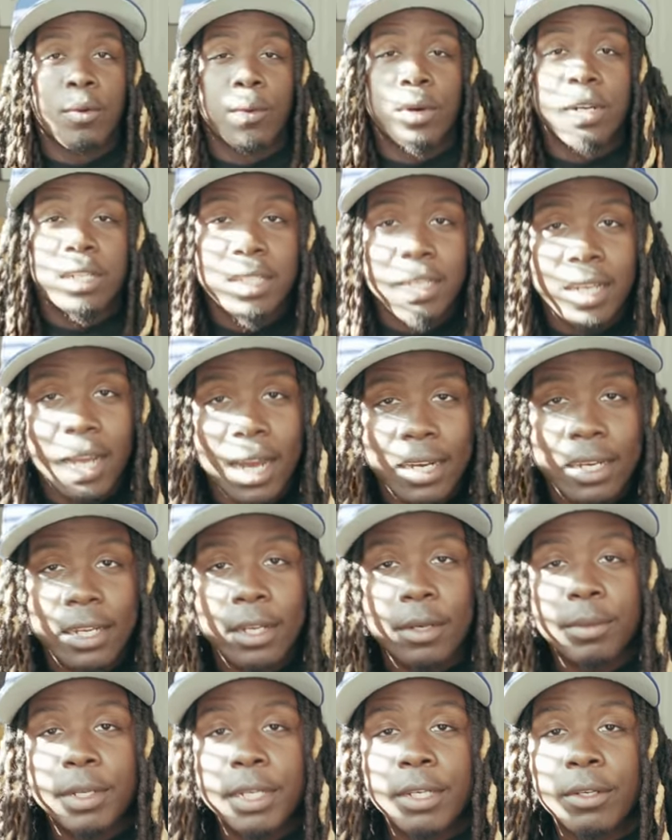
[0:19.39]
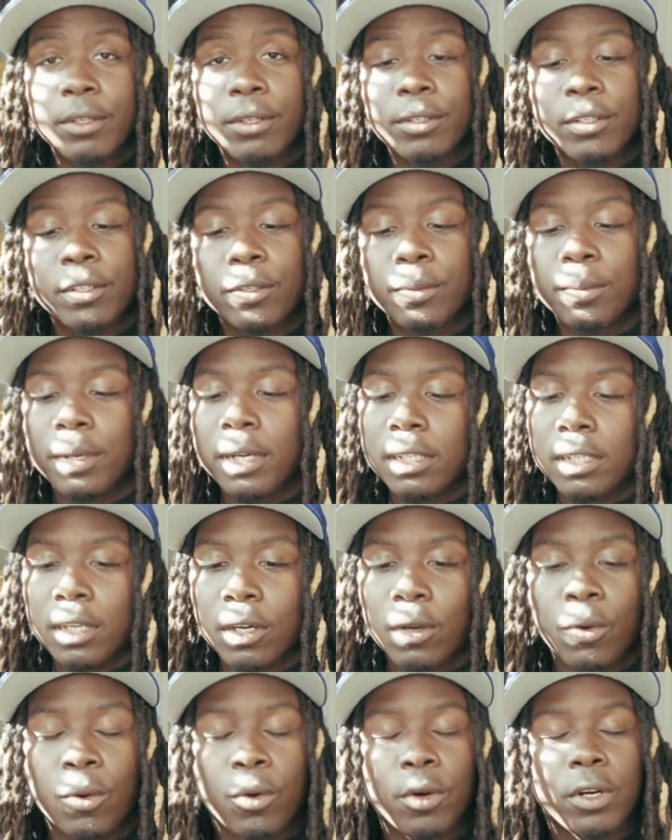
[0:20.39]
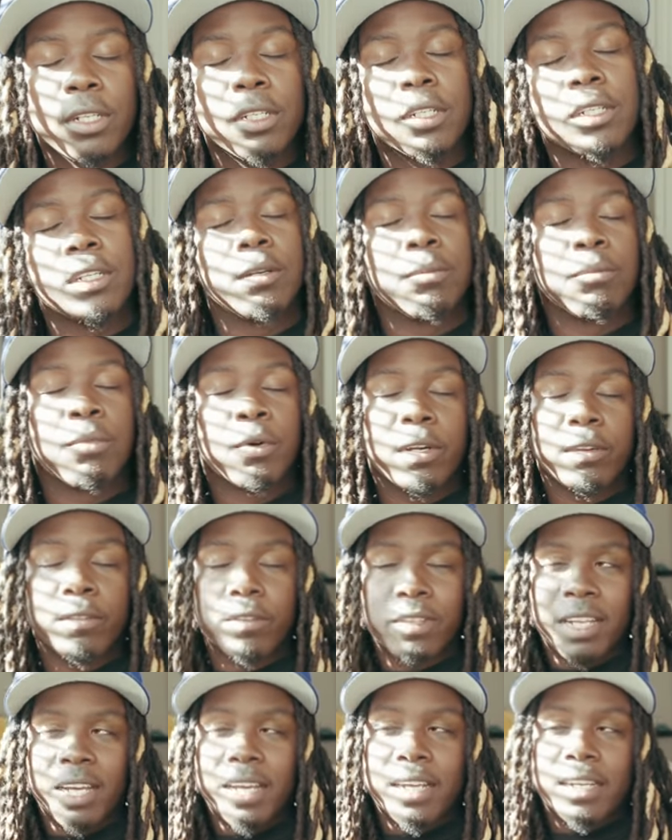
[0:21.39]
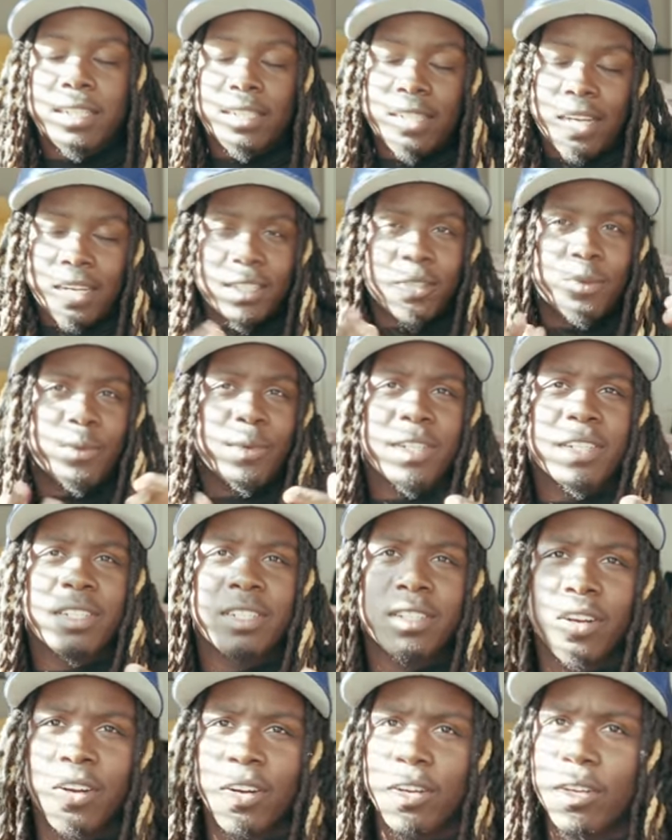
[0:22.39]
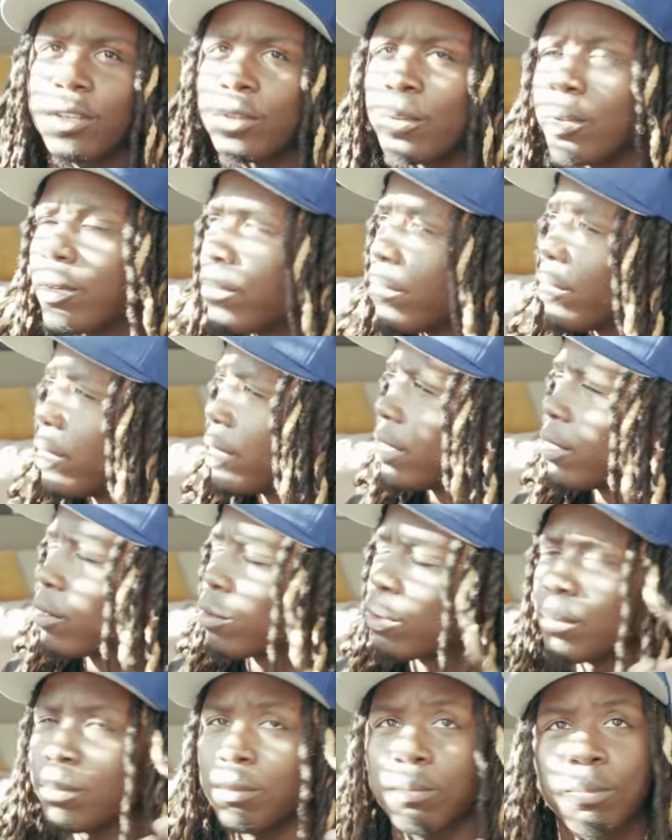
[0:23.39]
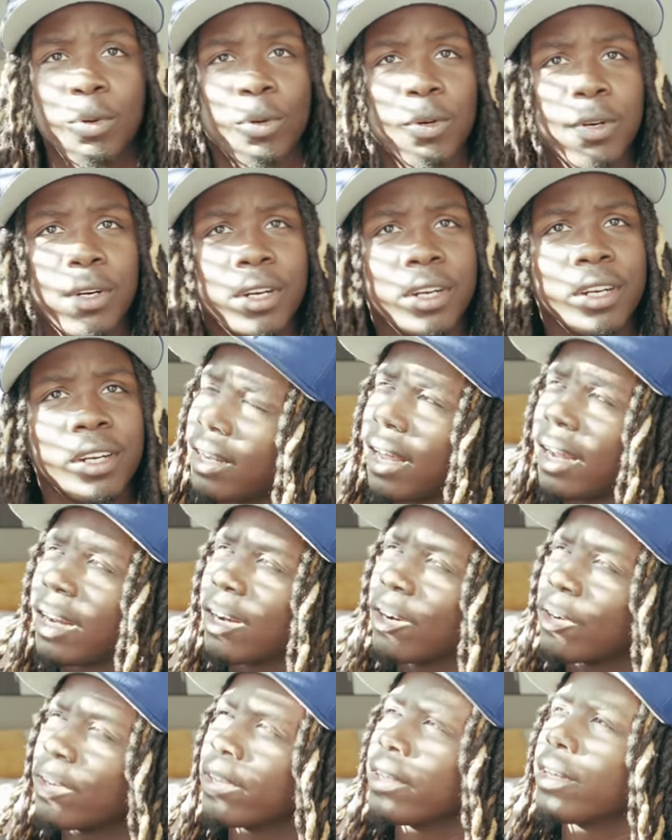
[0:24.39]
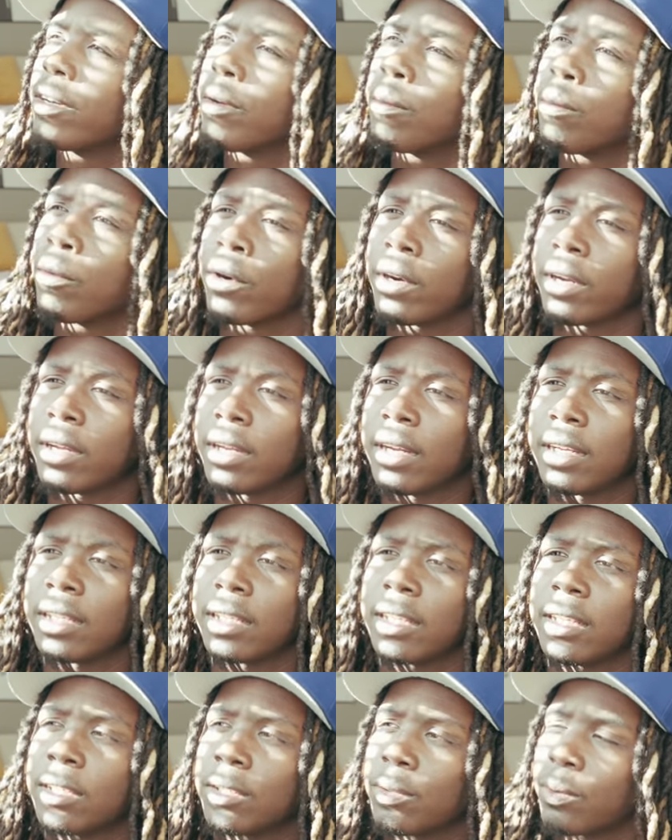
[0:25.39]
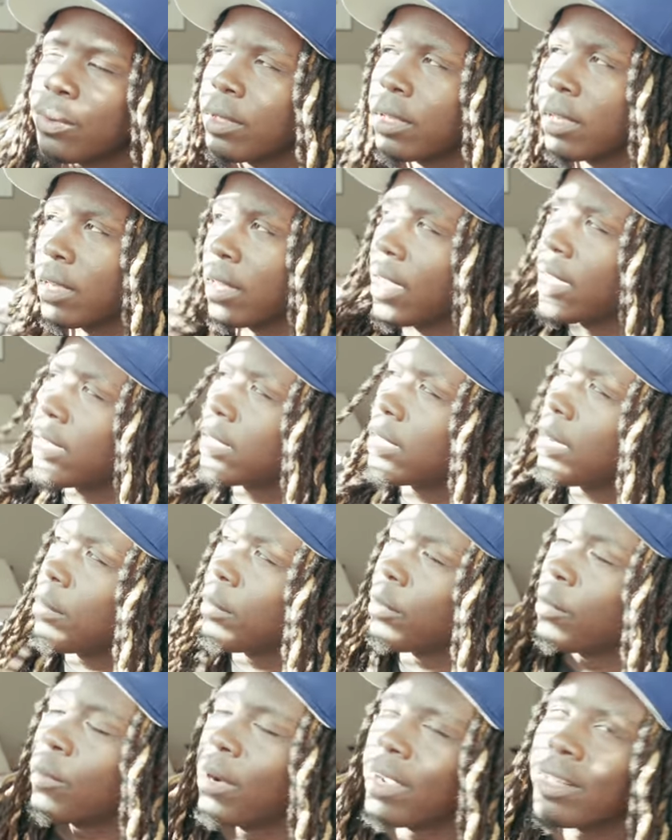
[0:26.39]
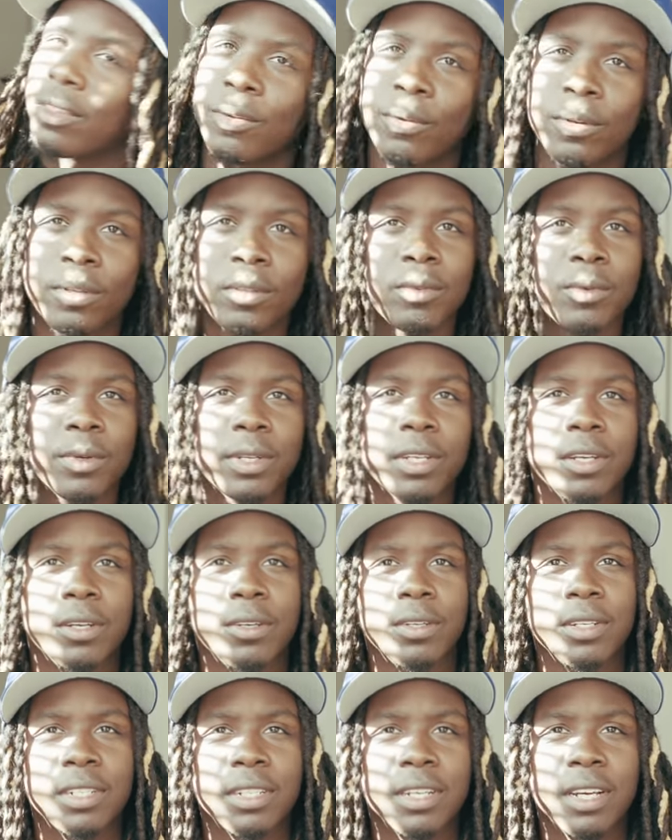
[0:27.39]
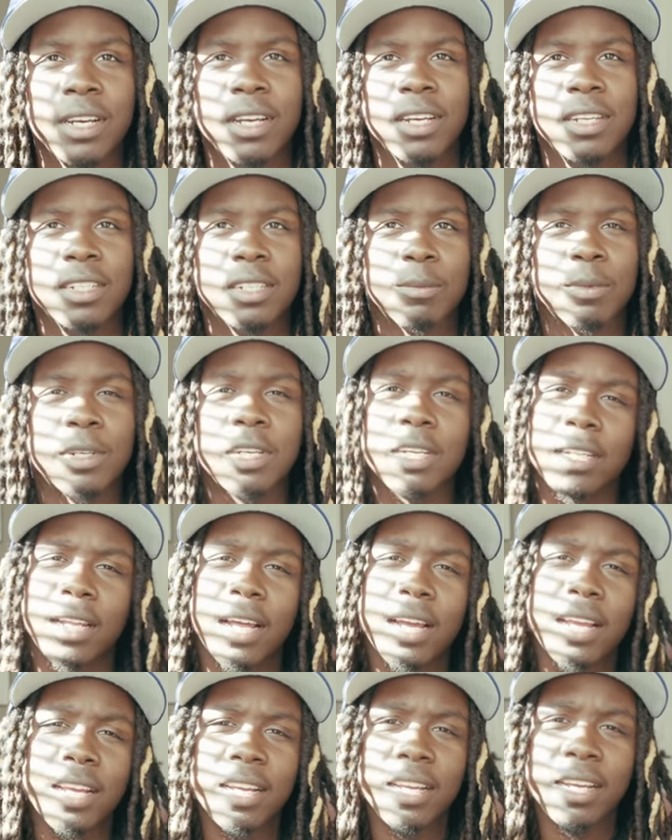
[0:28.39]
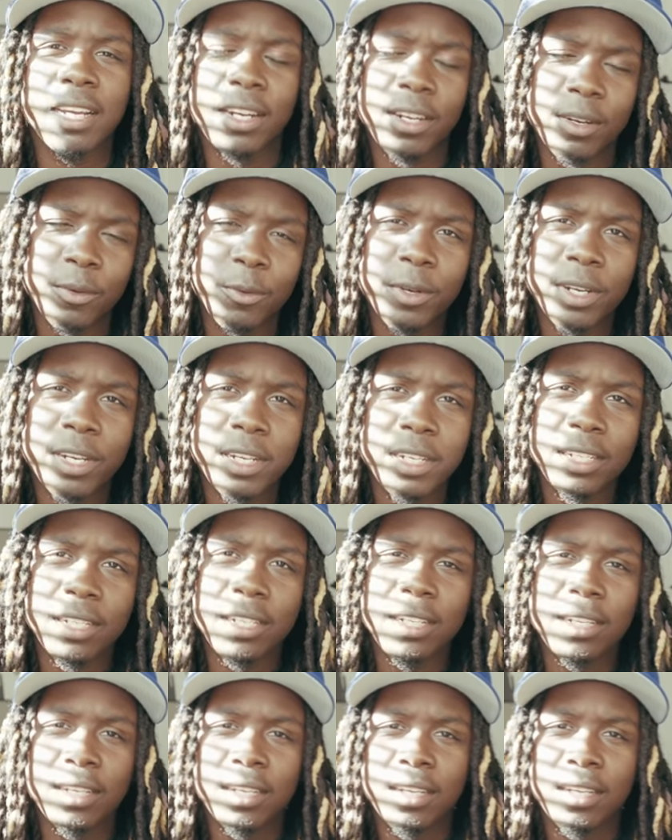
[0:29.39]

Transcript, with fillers: What is the goddamn deal, YouTube? It is, of course, your boy Vuhlandes. I should really start doing videos more, like early in the morning like this when the light's coming right through this window. It's some good light in here when it's,